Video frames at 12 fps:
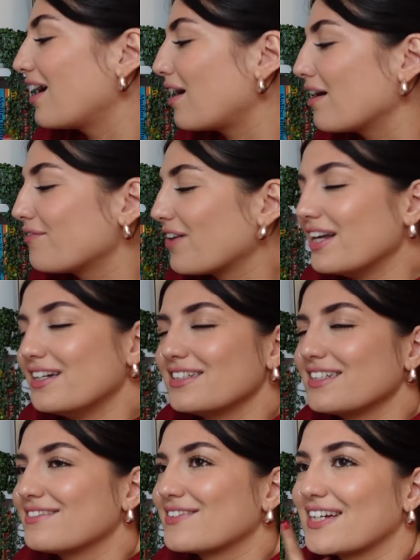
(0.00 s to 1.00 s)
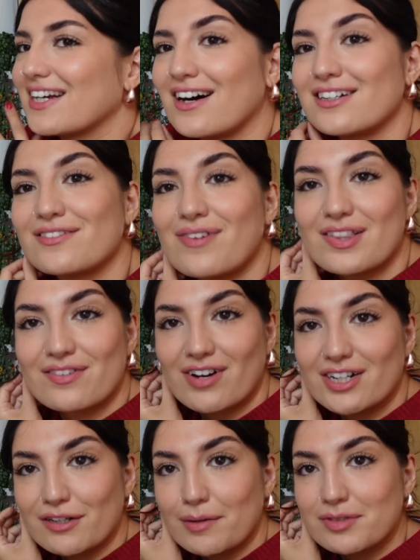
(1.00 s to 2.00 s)
I find it really hard to find the
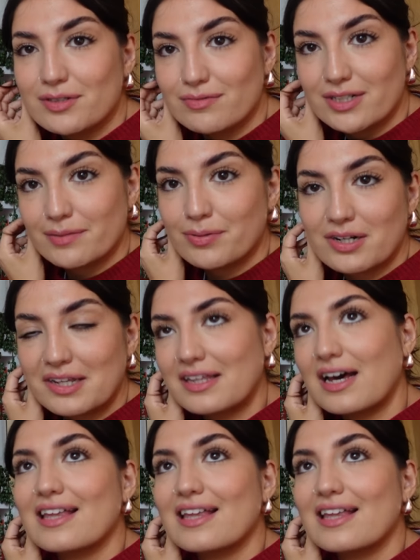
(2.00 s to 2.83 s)
right time to read a book like that.